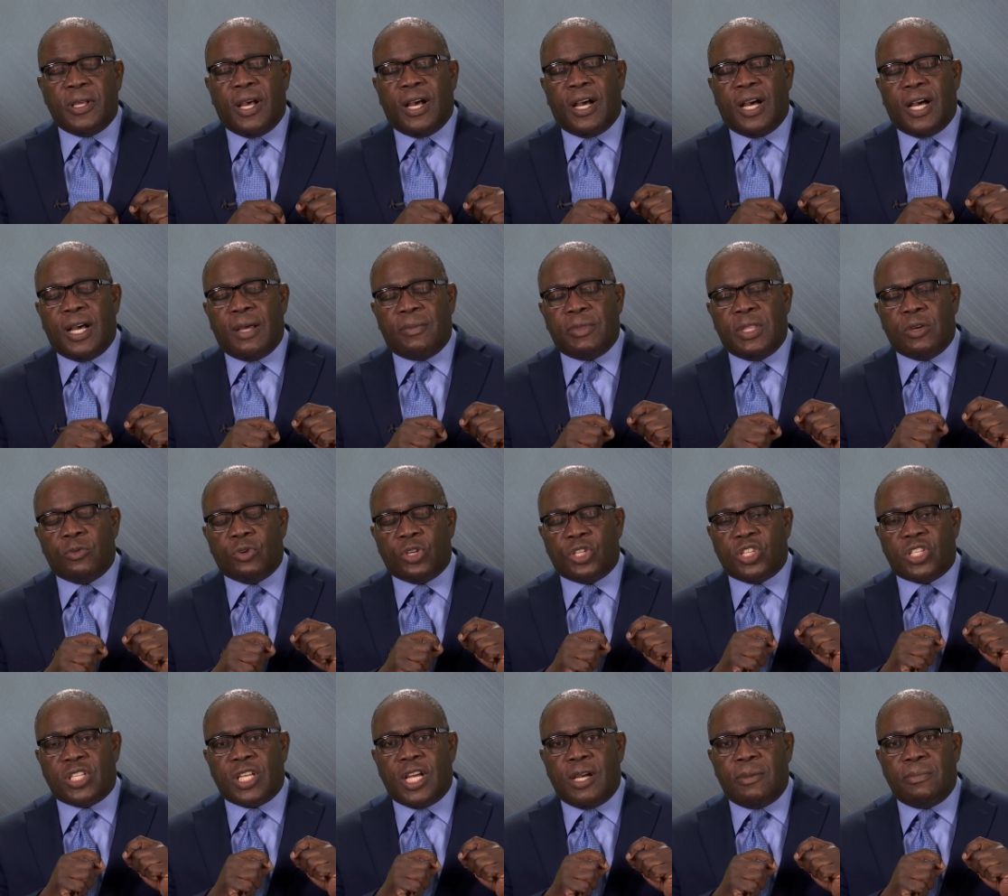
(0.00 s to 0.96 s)
Um, there were
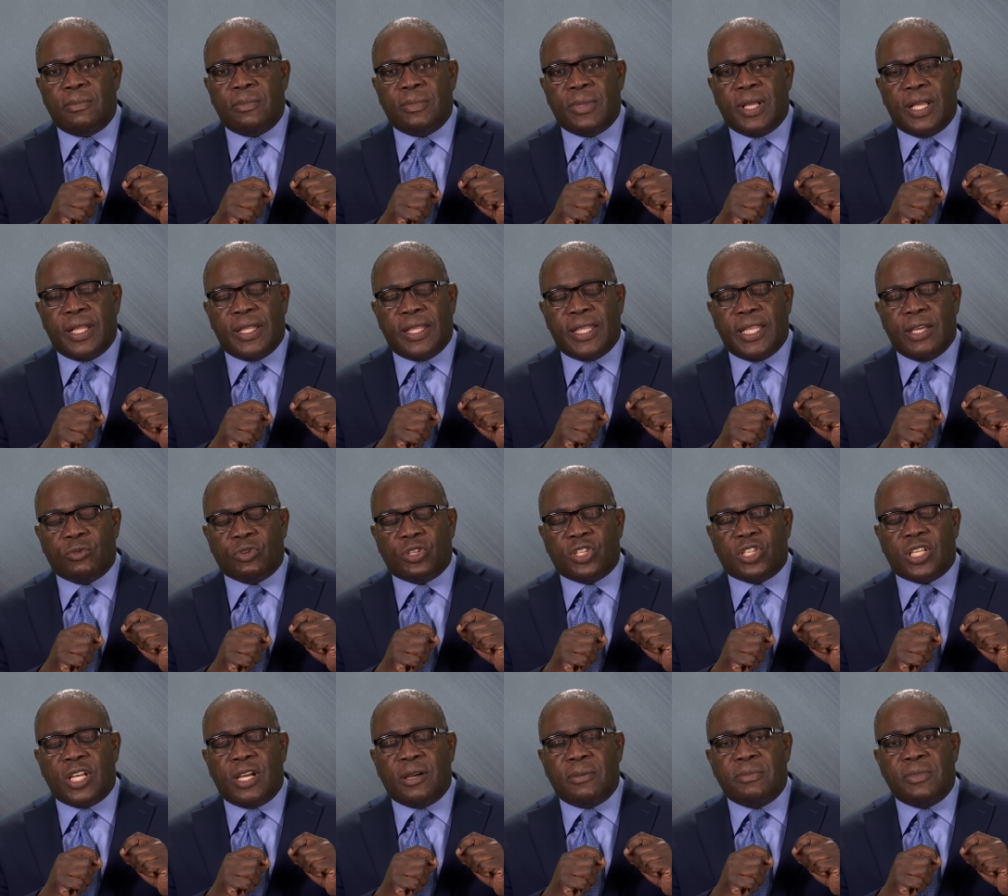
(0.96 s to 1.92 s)
some, there were
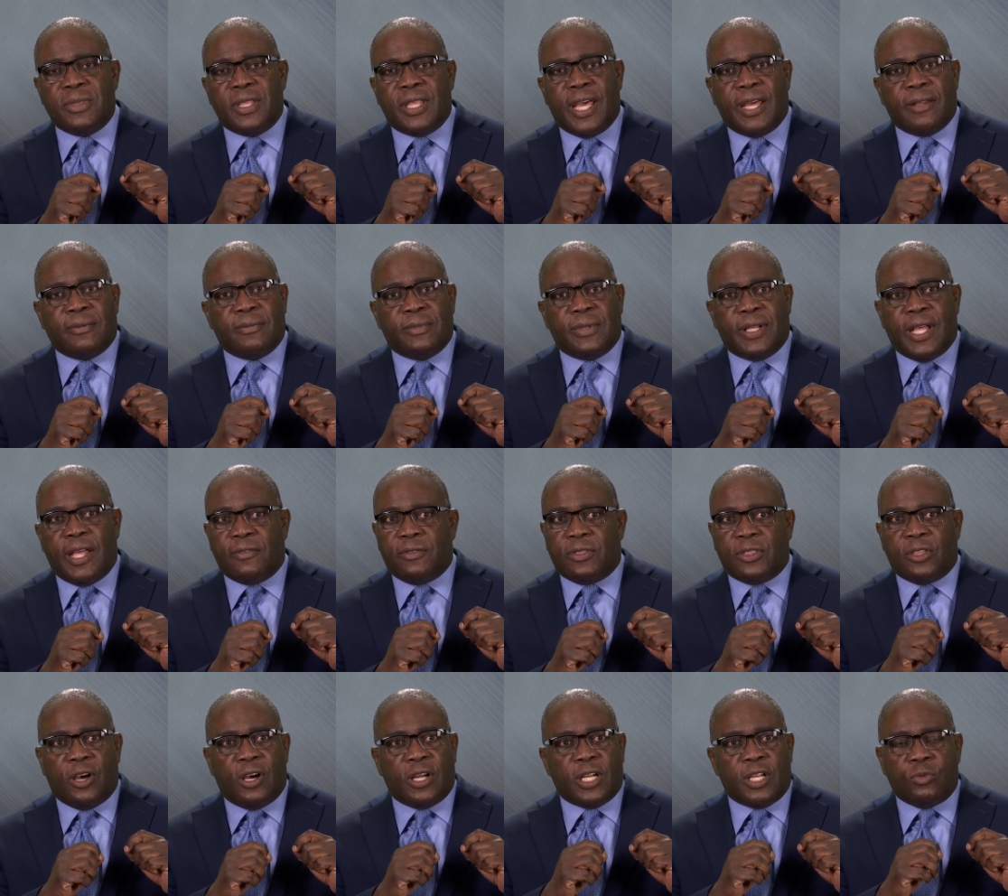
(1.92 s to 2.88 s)
some that, that
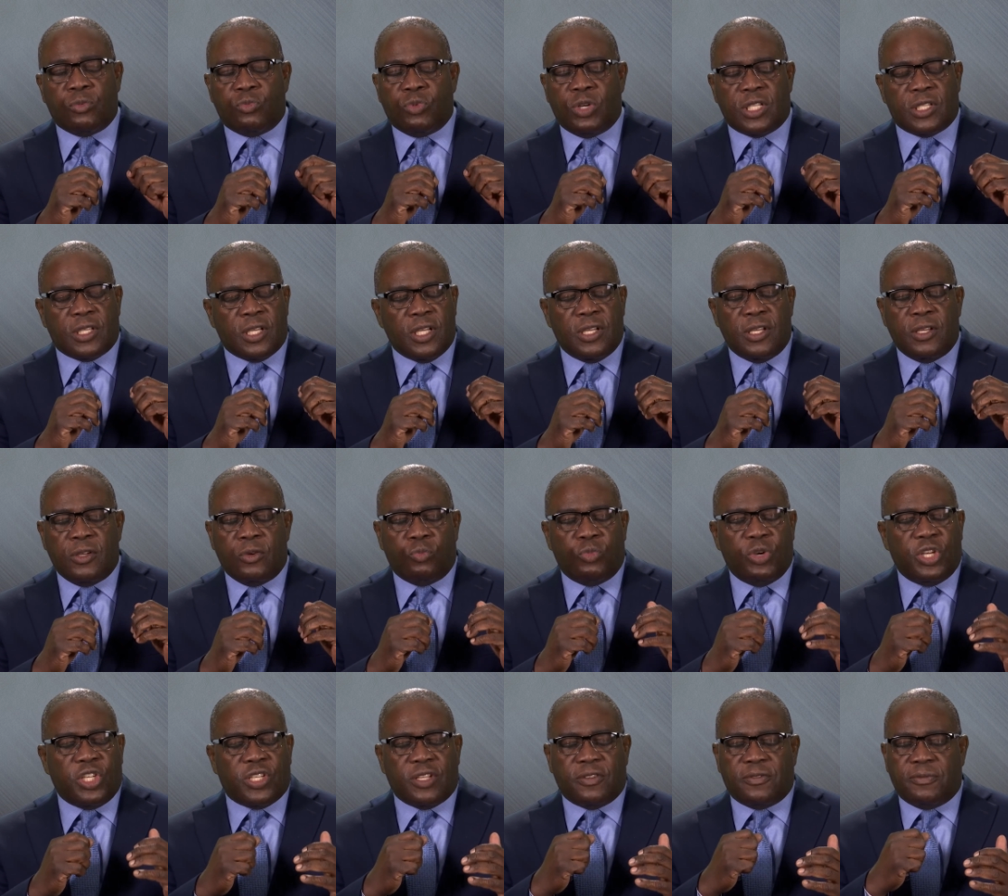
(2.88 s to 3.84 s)
thought it was
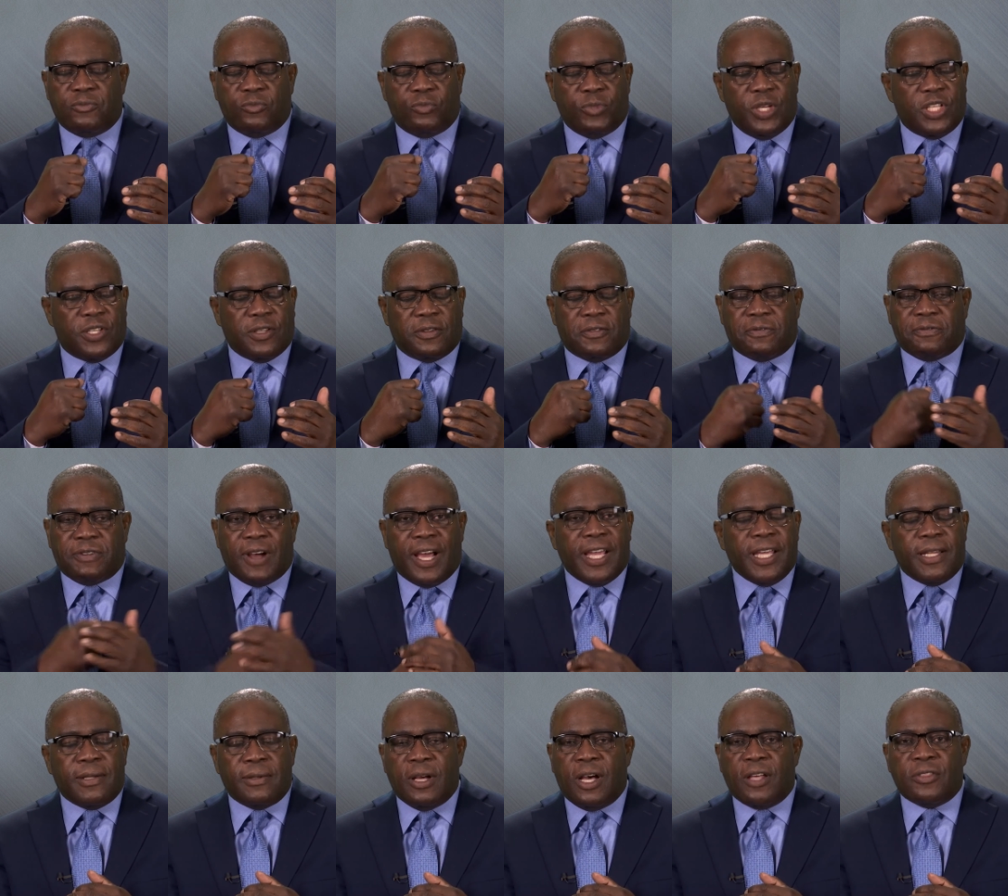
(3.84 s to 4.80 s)
we should, we should
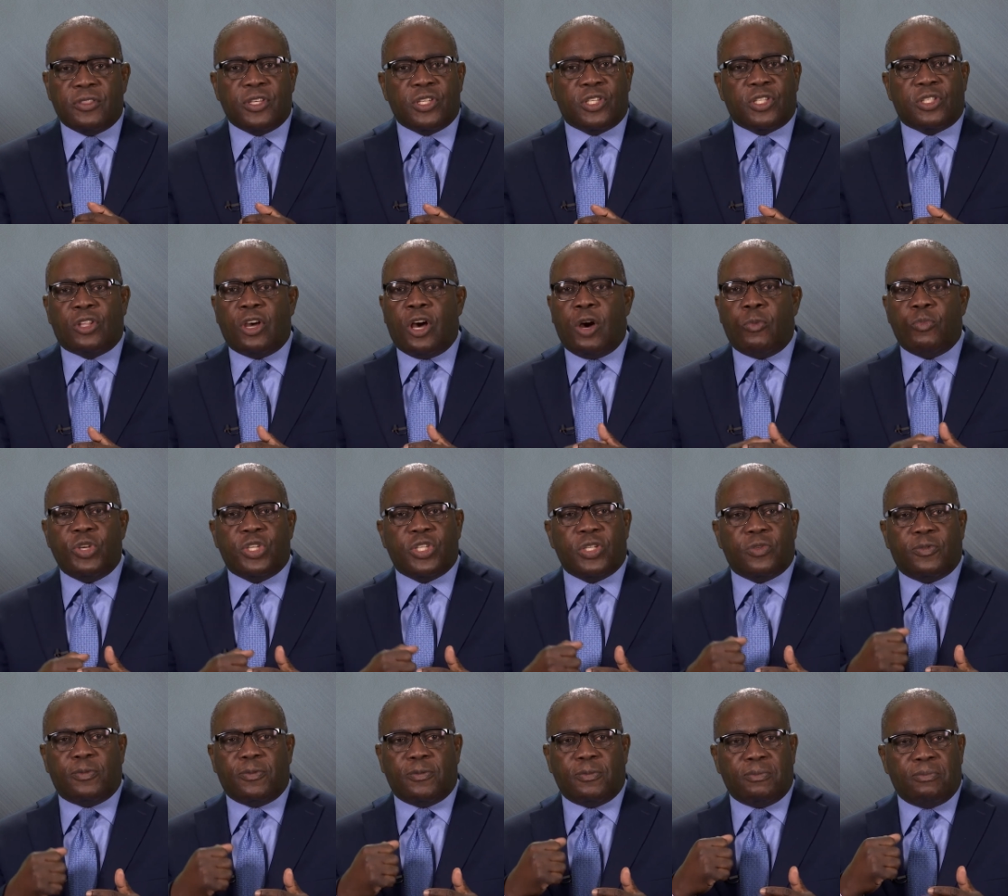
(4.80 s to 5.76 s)
fight, others thought we
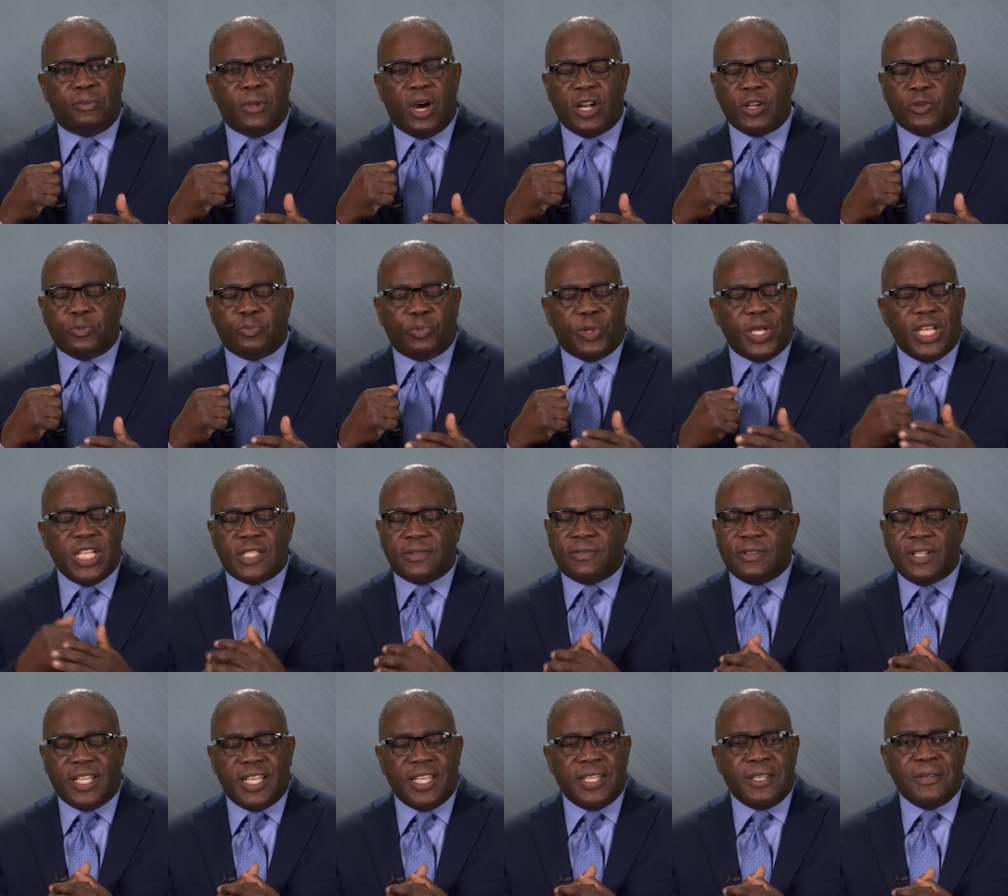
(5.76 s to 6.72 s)
should march
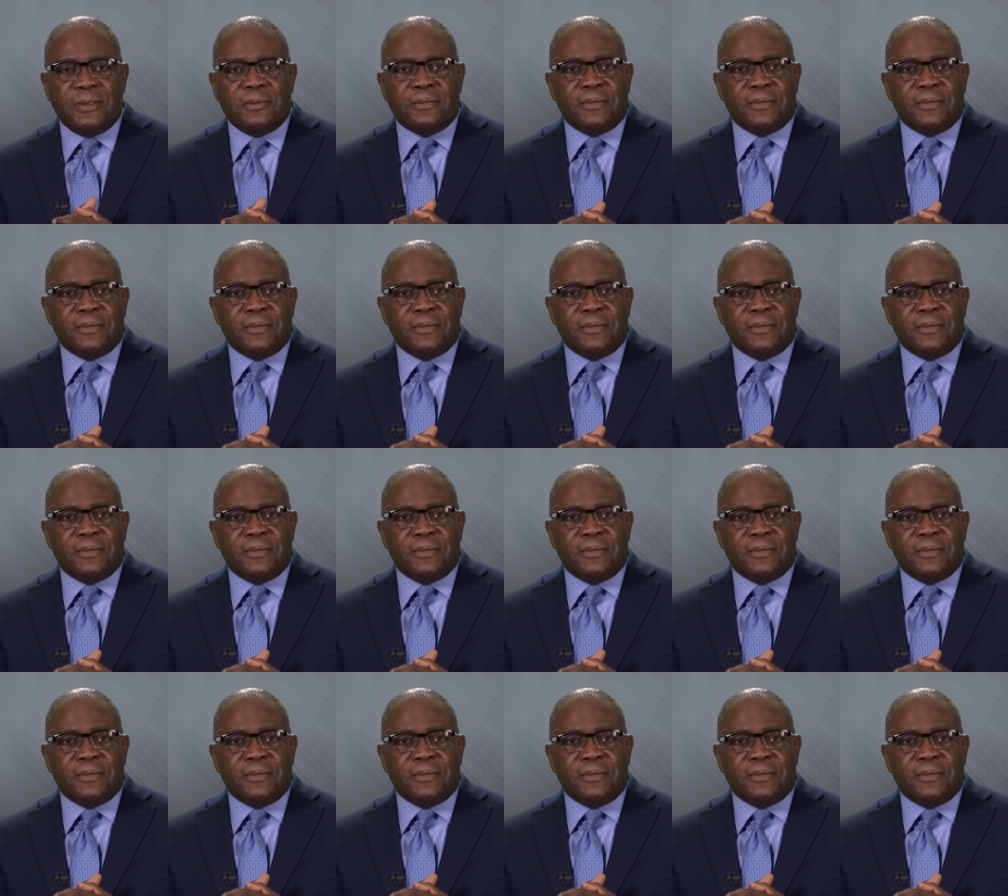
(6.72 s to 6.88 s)
peacefully.